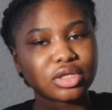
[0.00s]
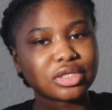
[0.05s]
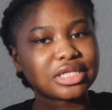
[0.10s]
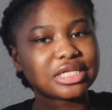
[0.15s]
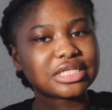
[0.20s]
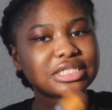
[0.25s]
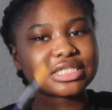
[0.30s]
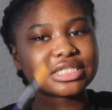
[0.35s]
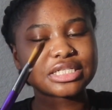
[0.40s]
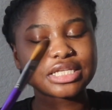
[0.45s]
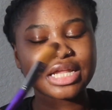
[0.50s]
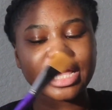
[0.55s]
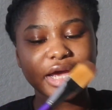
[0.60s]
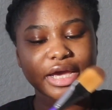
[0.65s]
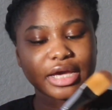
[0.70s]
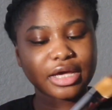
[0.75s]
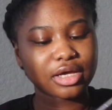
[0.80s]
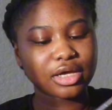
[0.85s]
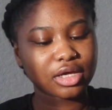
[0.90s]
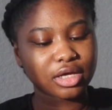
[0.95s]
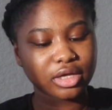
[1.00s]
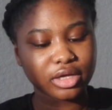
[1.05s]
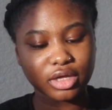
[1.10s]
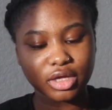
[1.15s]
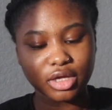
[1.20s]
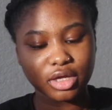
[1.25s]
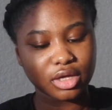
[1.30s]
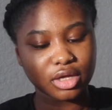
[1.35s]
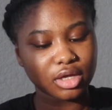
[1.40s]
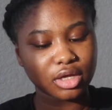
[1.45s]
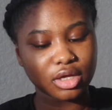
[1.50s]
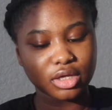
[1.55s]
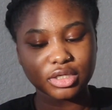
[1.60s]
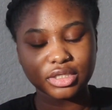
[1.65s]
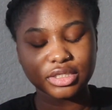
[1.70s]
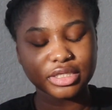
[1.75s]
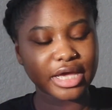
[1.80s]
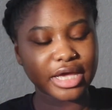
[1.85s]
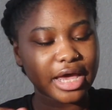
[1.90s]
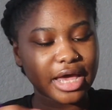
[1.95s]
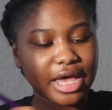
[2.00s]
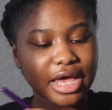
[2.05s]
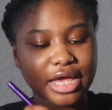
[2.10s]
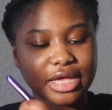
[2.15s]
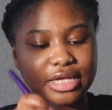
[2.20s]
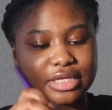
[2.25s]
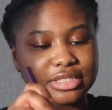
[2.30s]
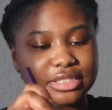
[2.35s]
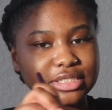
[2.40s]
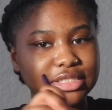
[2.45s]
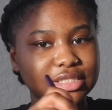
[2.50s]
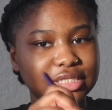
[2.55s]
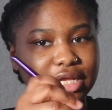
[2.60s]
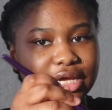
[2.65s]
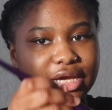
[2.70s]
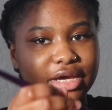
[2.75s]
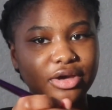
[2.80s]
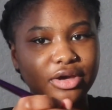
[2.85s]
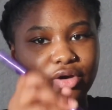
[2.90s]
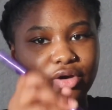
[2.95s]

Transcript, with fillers: This is like, yes, like